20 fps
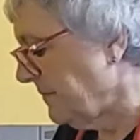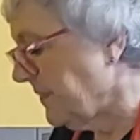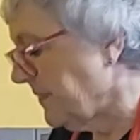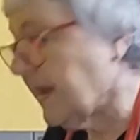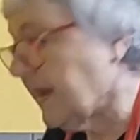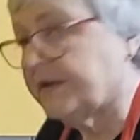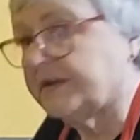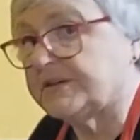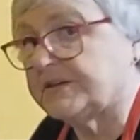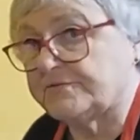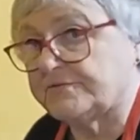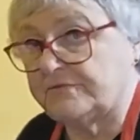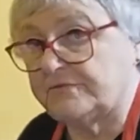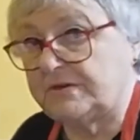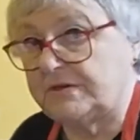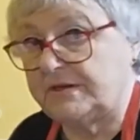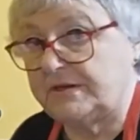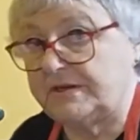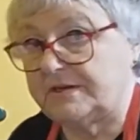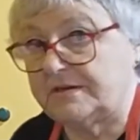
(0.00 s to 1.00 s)
That is
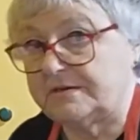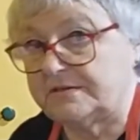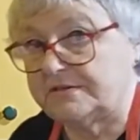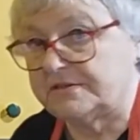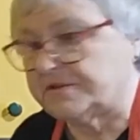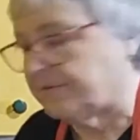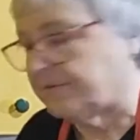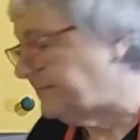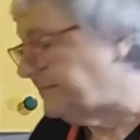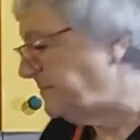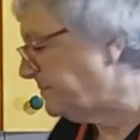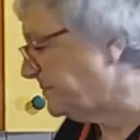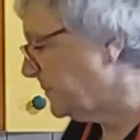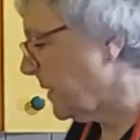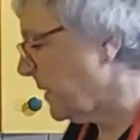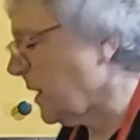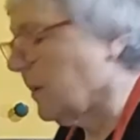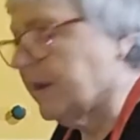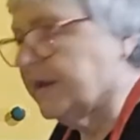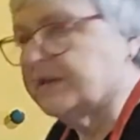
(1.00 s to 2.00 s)
really nice.
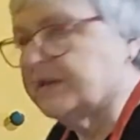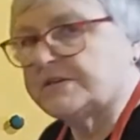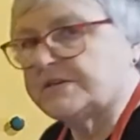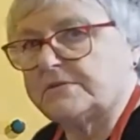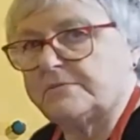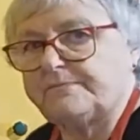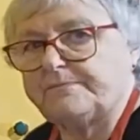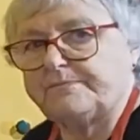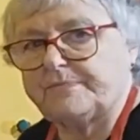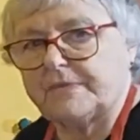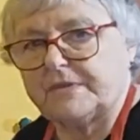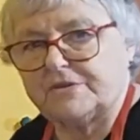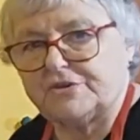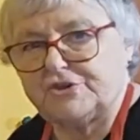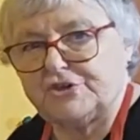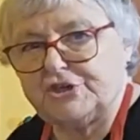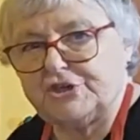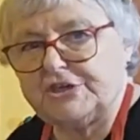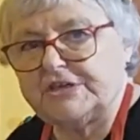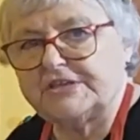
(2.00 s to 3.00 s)
It's
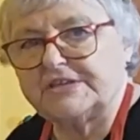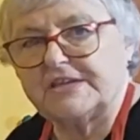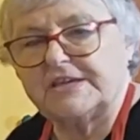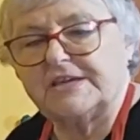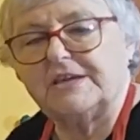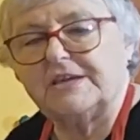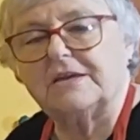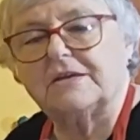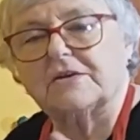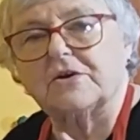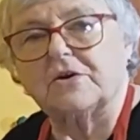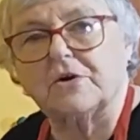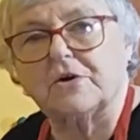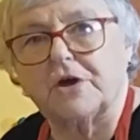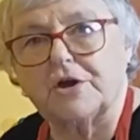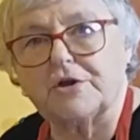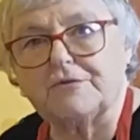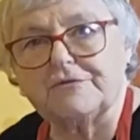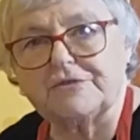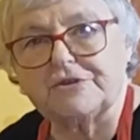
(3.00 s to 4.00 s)
cheesy, not
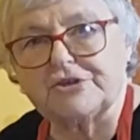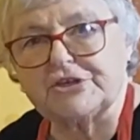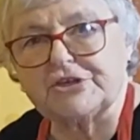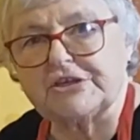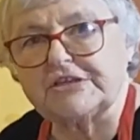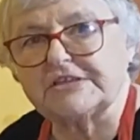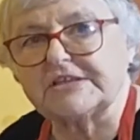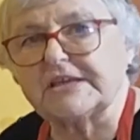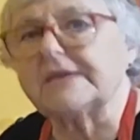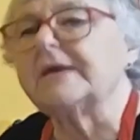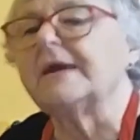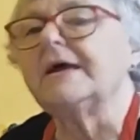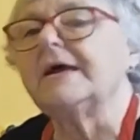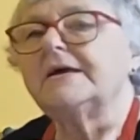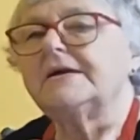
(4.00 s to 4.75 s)
over cheesy.